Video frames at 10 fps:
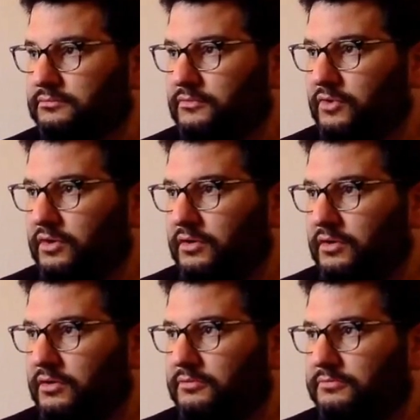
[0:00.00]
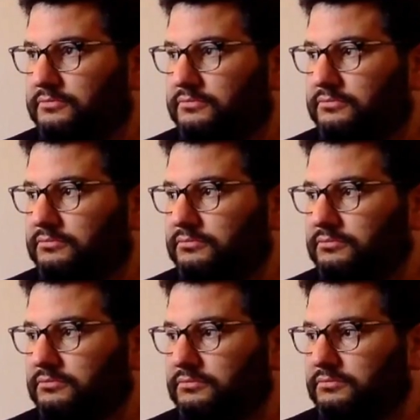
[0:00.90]

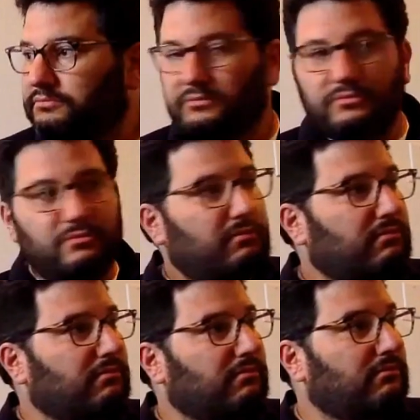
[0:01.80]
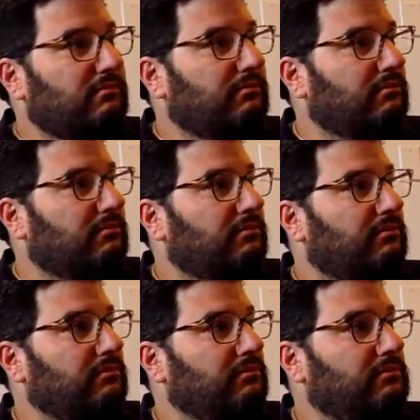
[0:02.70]

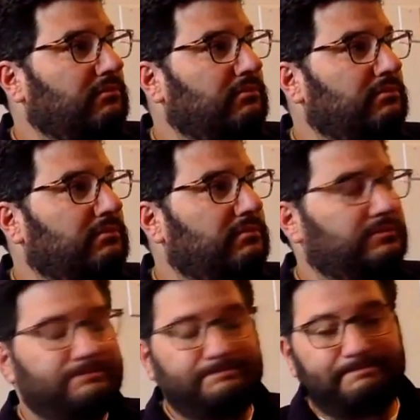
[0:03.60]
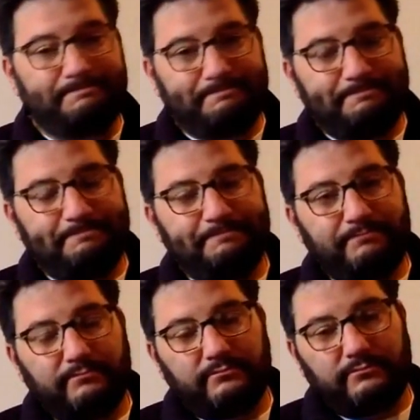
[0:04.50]

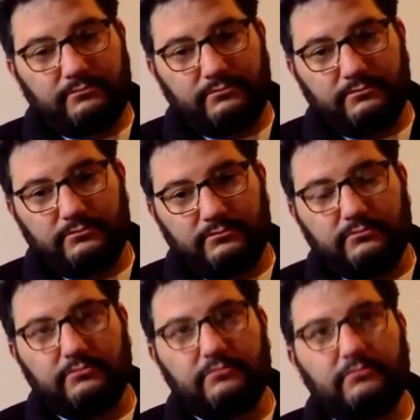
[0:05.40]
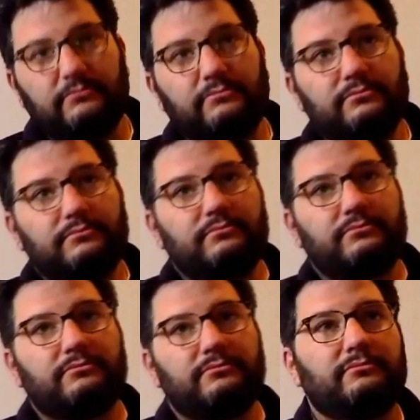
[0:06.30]

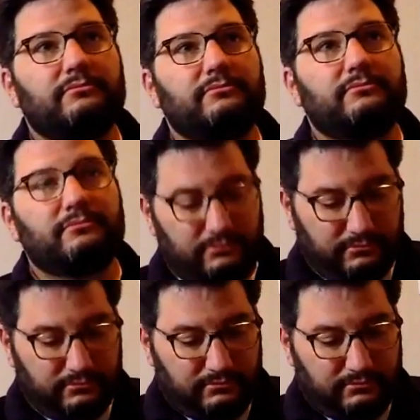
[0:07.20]
The person shown says nothing.